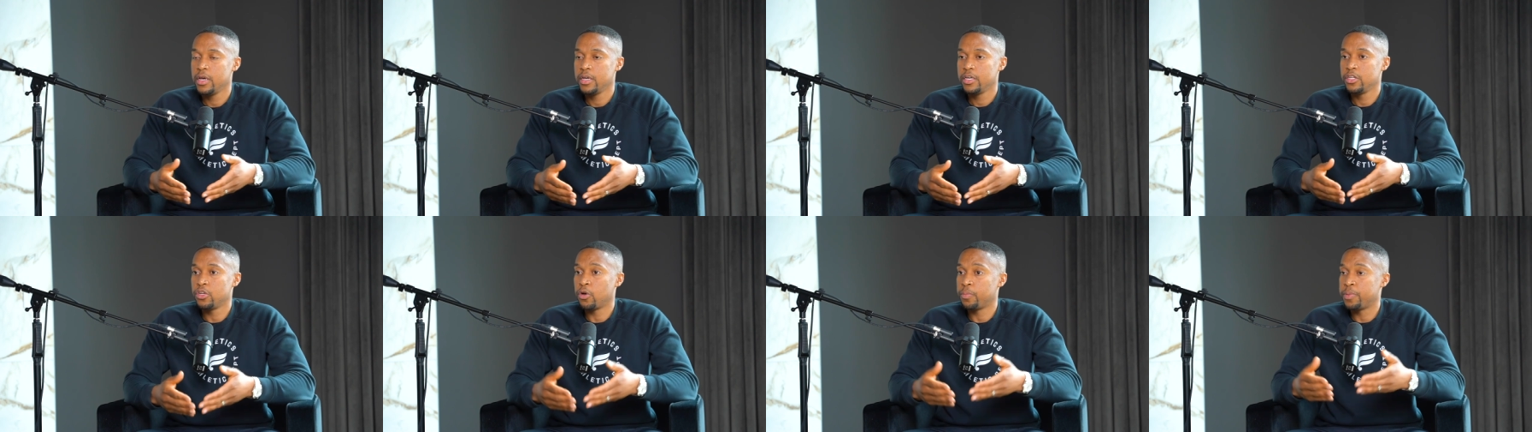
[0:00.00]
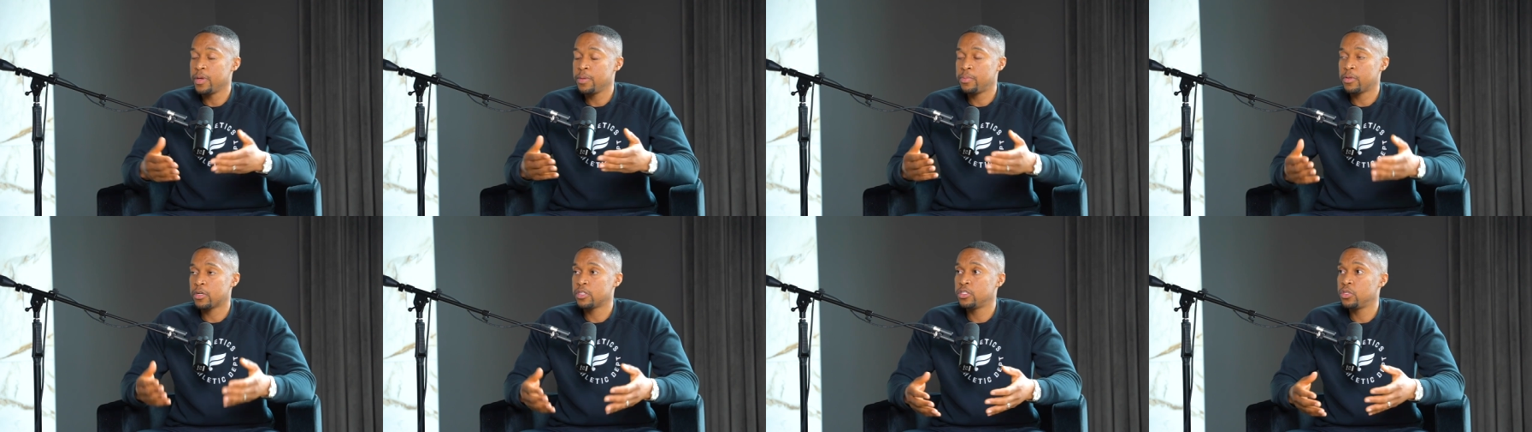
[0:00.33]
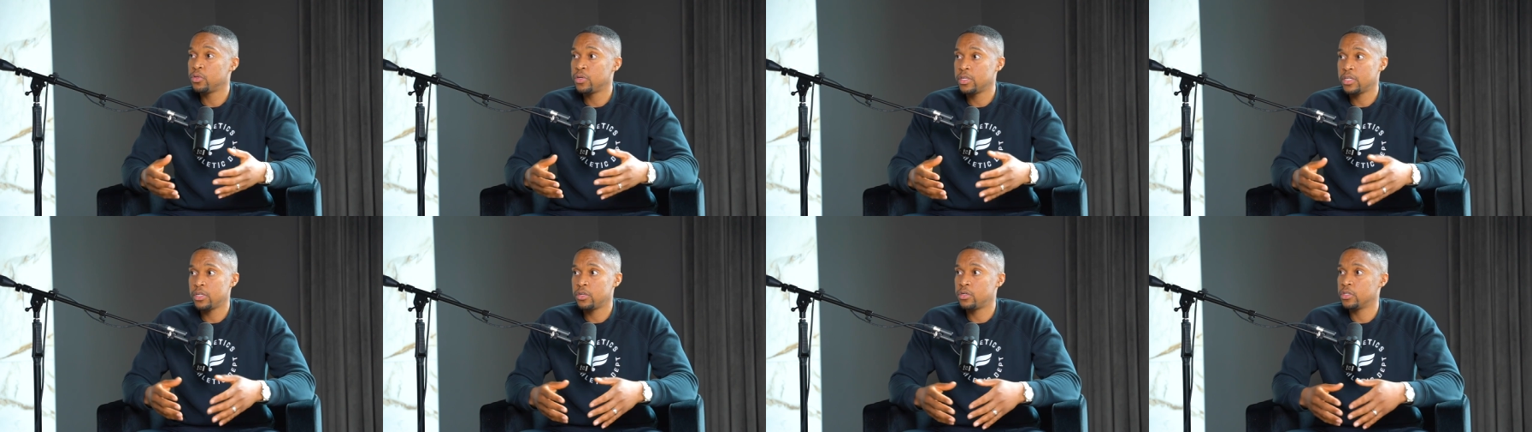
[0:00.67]
You know, people are
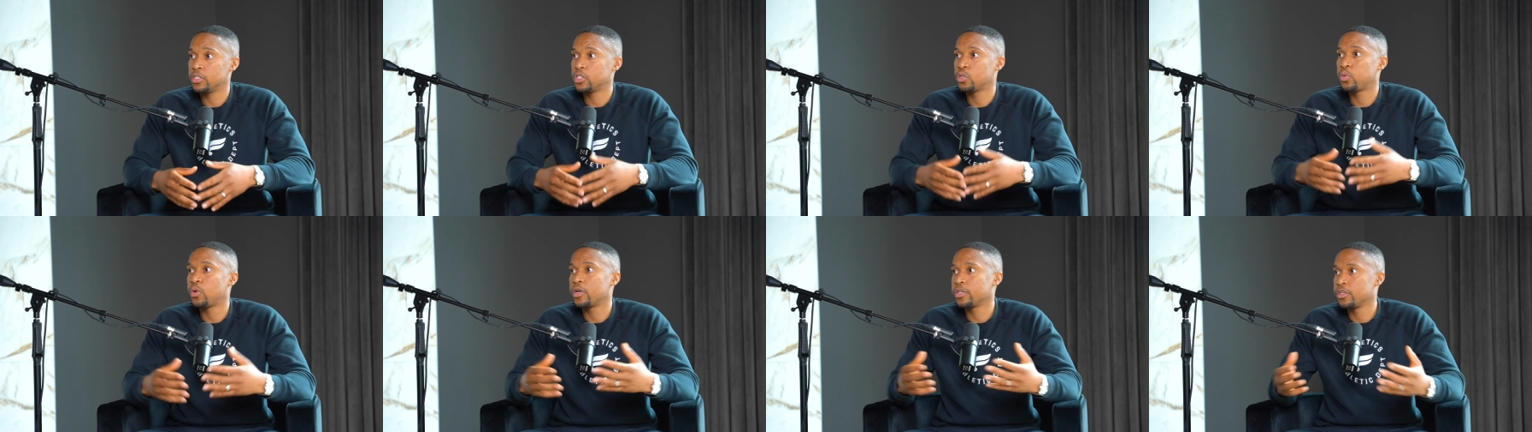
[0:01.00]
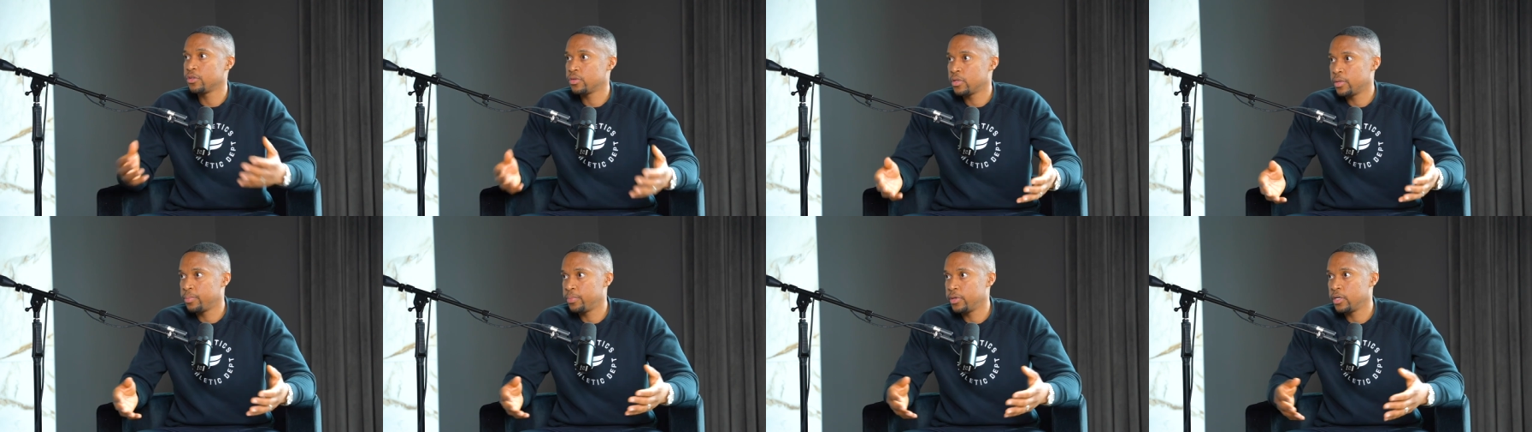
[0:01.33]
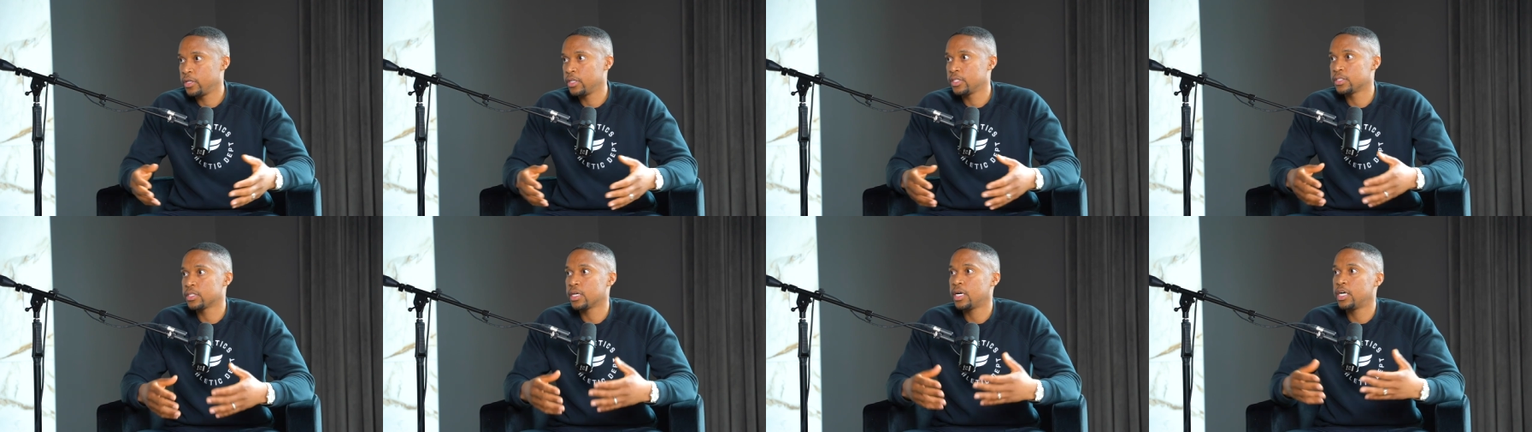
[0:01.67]
doing it on 20 unit
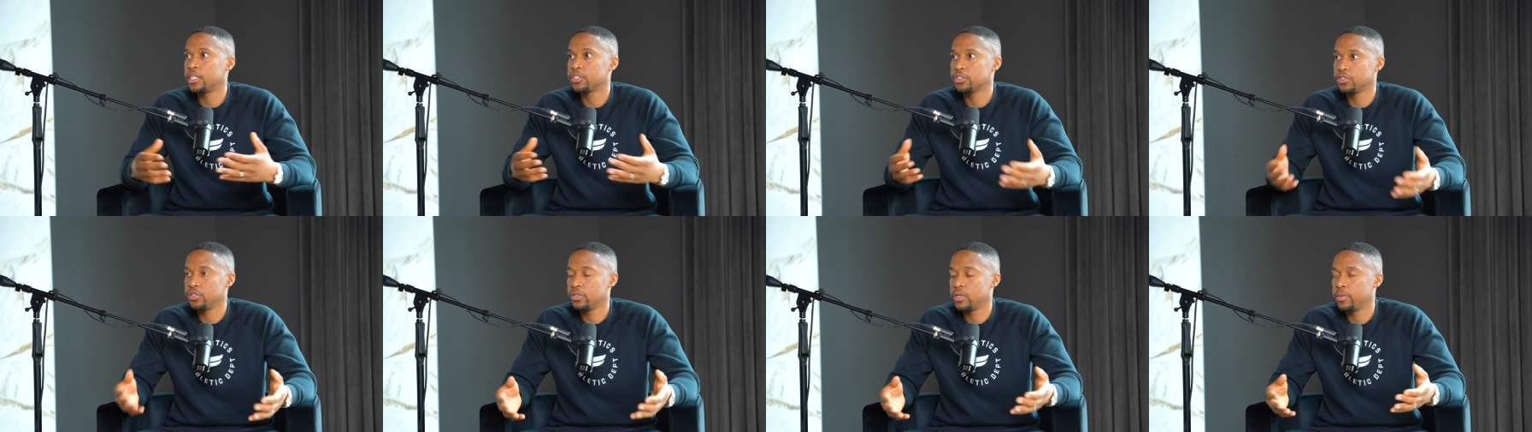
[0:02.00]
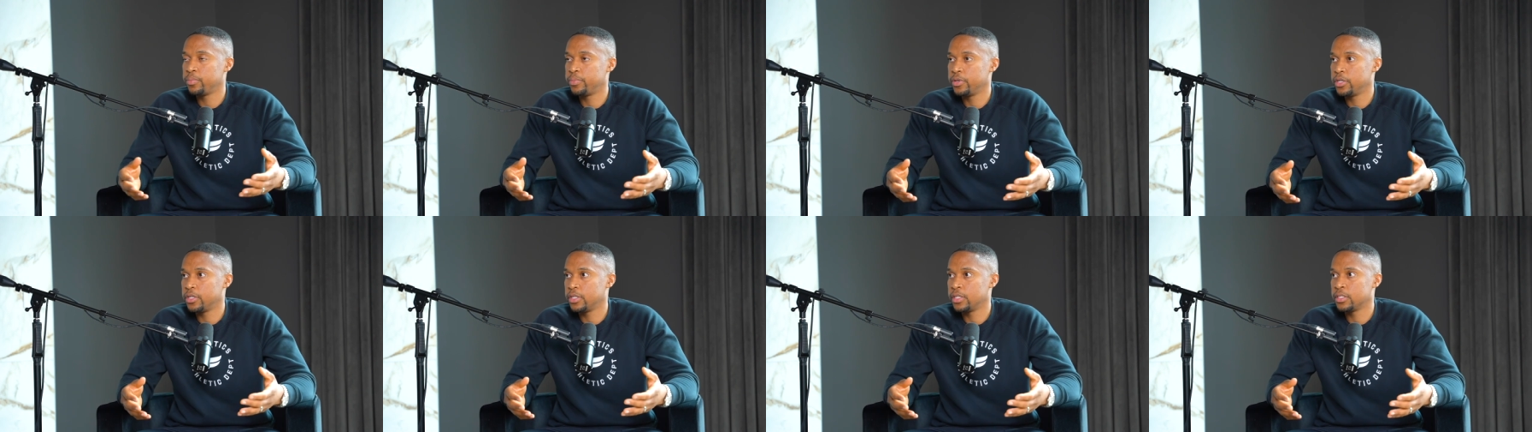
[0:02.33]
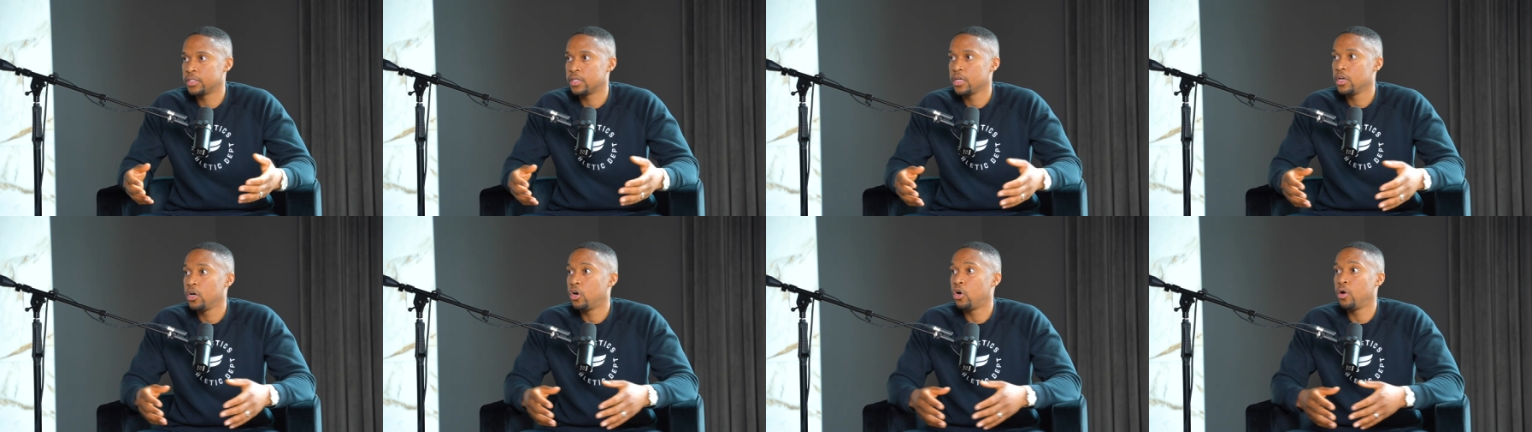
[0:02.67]
buildings, 100 unit
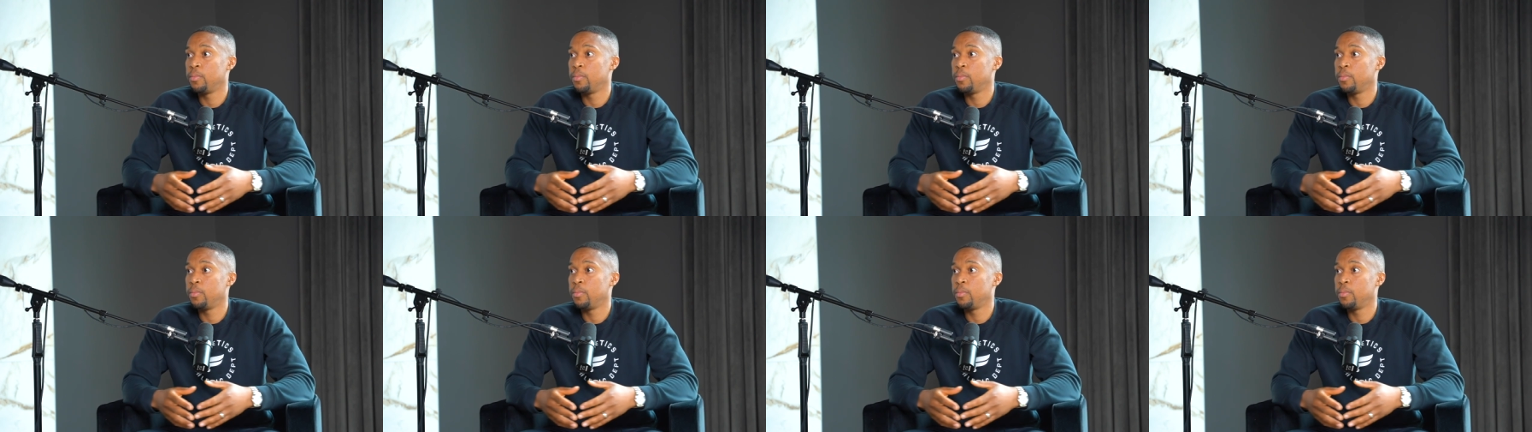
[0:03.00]
buildings, yeah.